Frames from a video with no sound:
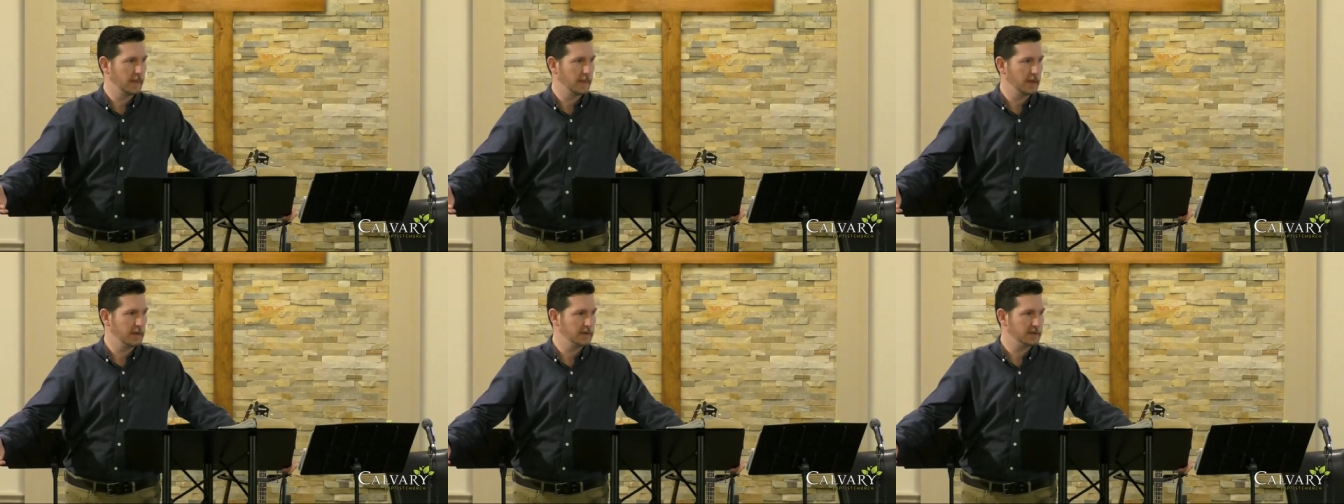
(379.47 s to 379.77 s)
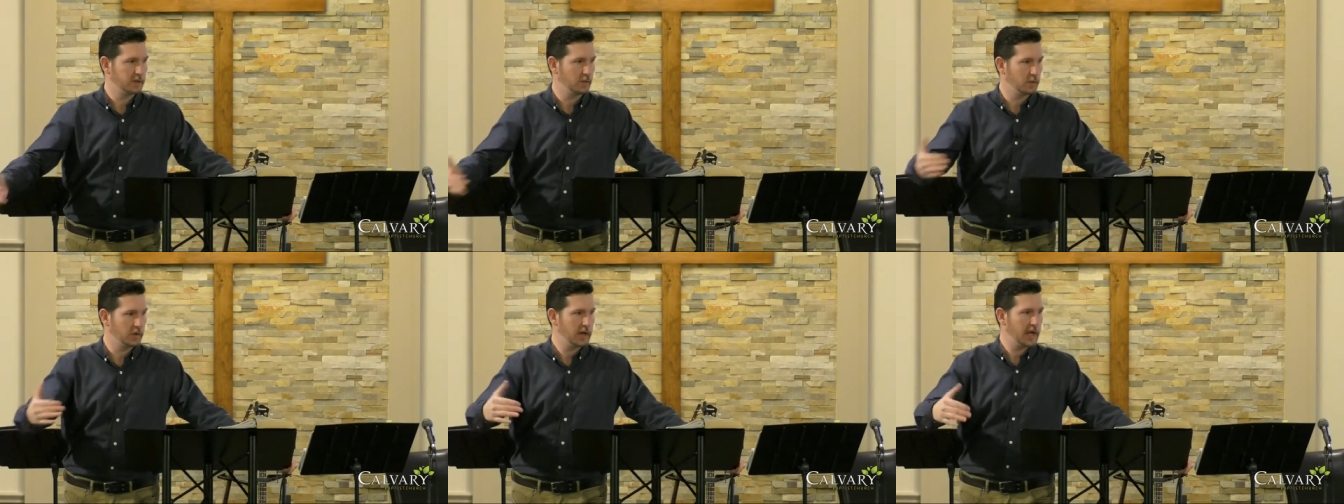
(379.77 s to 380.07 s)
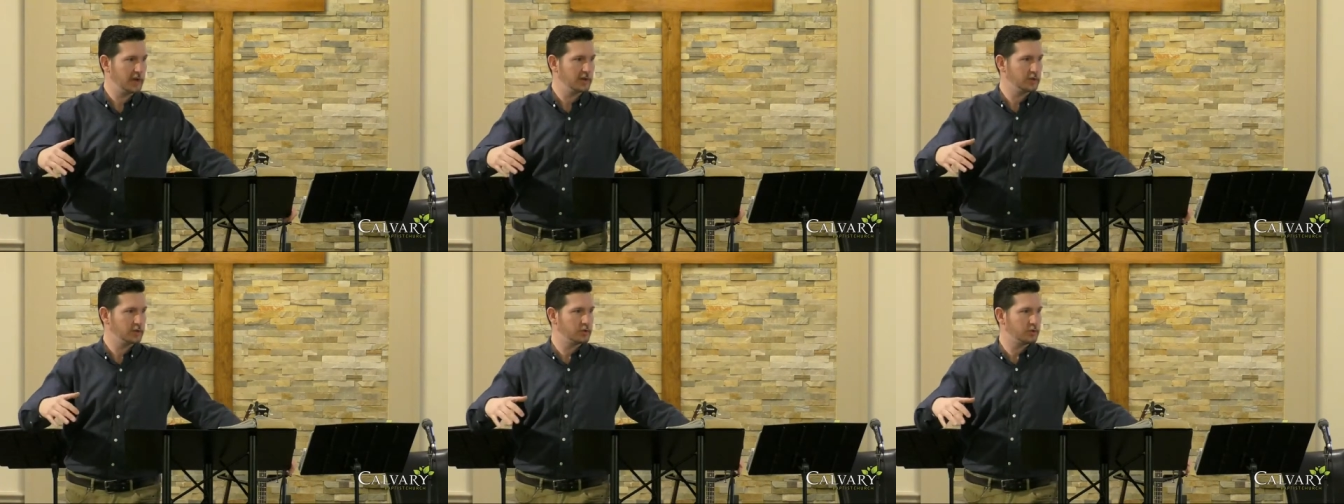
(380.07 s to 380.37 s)
And so we're
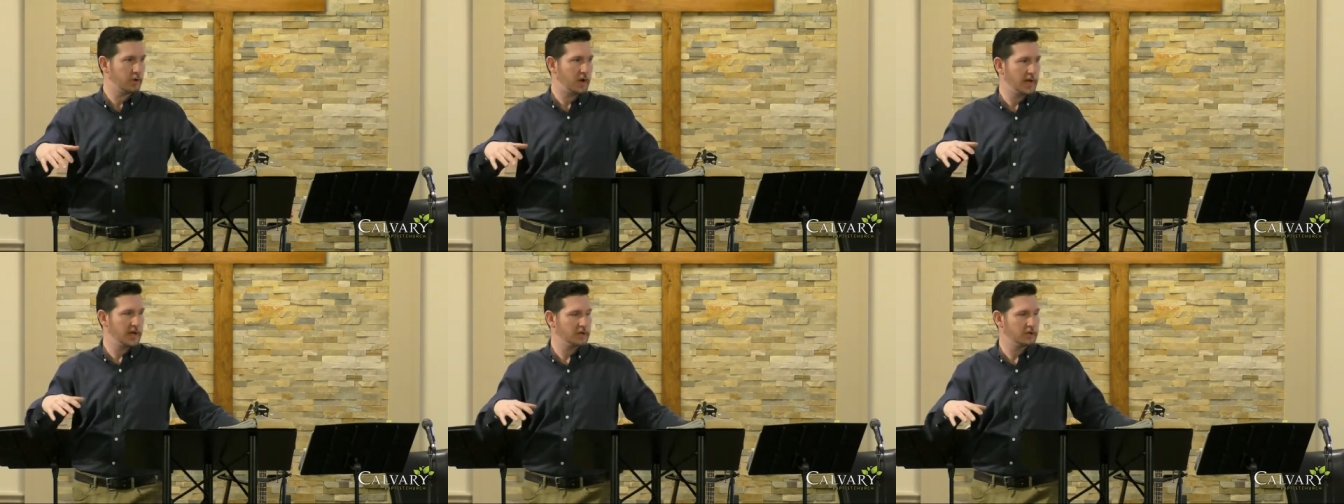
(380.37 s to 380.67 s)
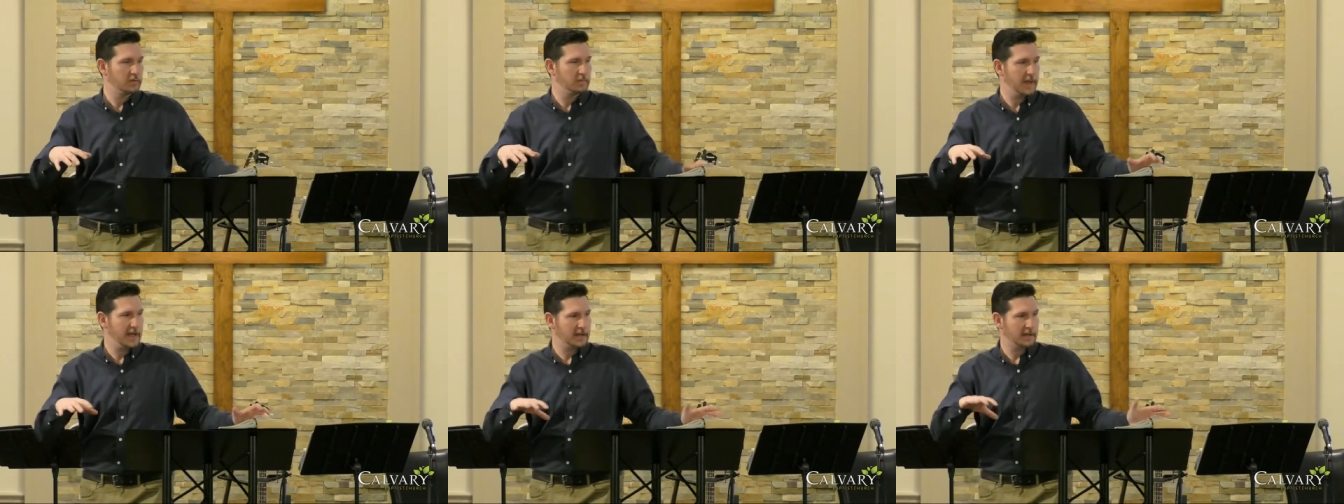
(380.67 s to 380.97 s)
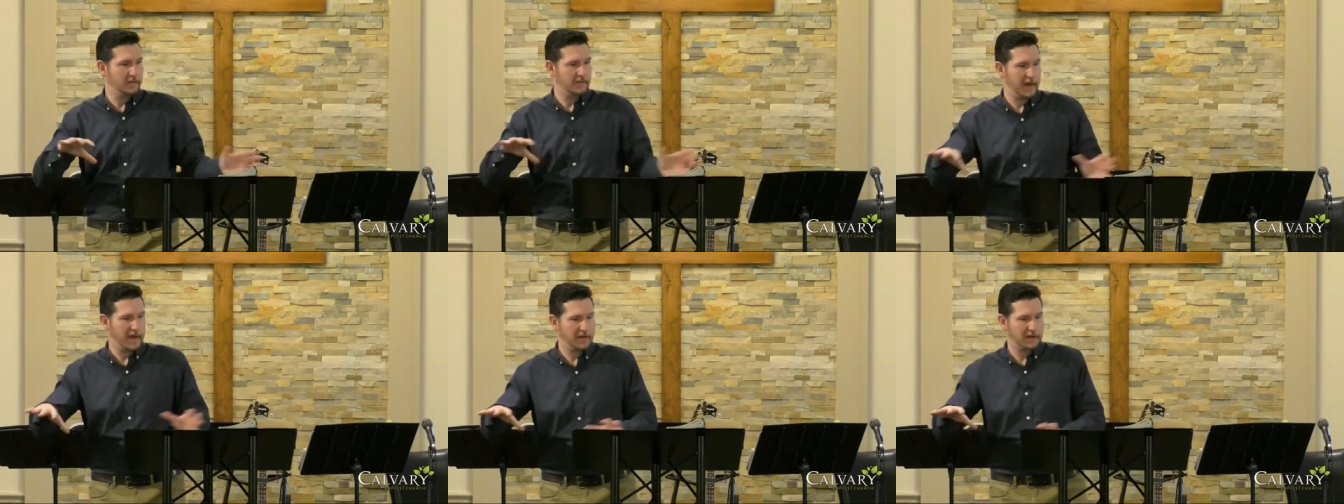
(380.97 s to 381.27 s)
not trying to make
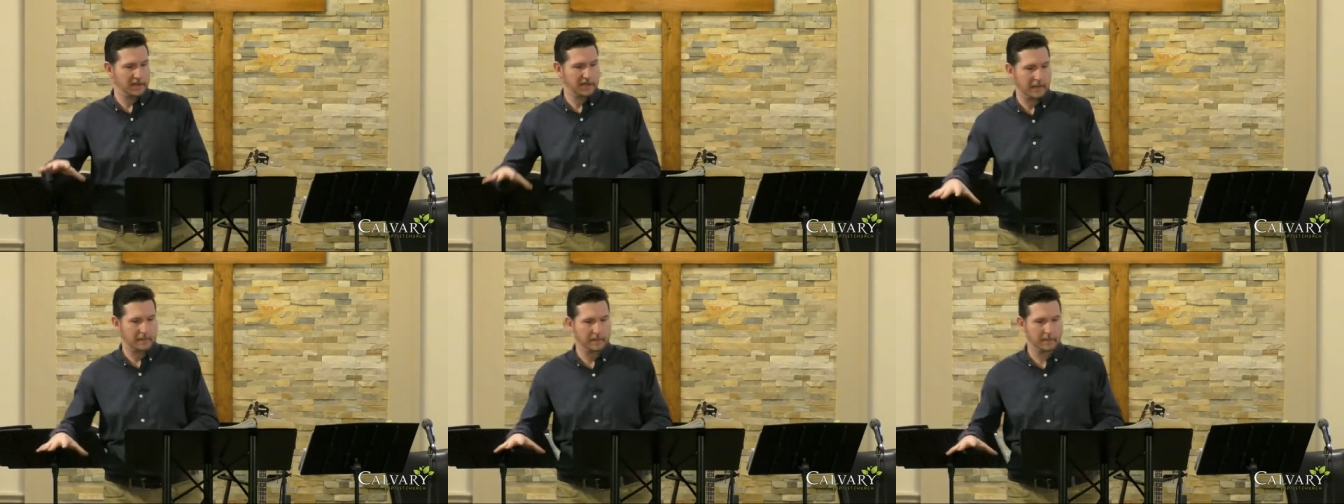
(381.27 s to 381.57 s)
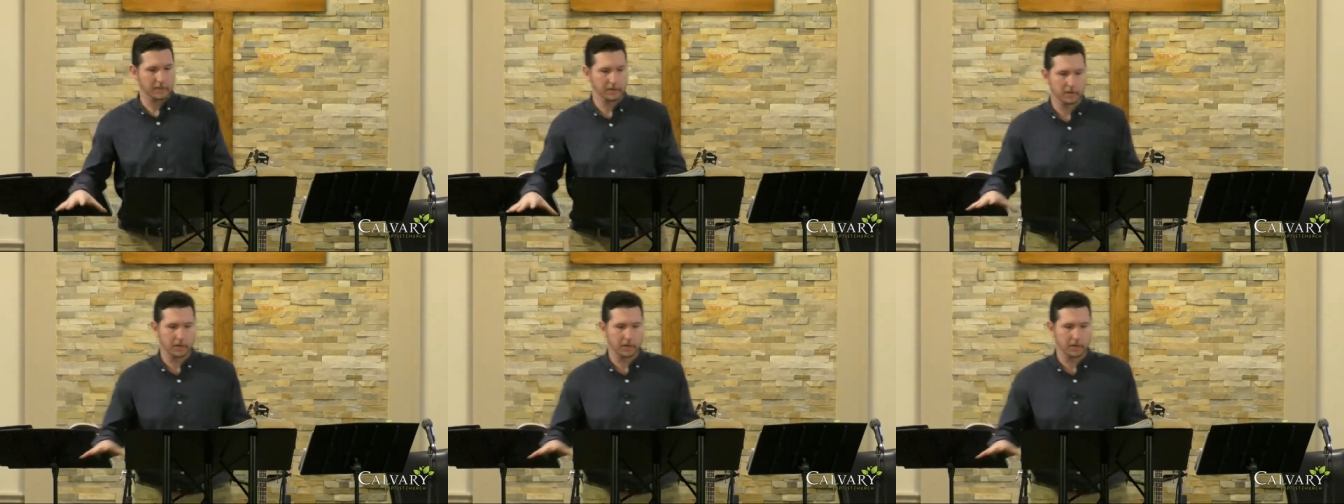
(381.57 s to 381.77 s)
the faith acceptable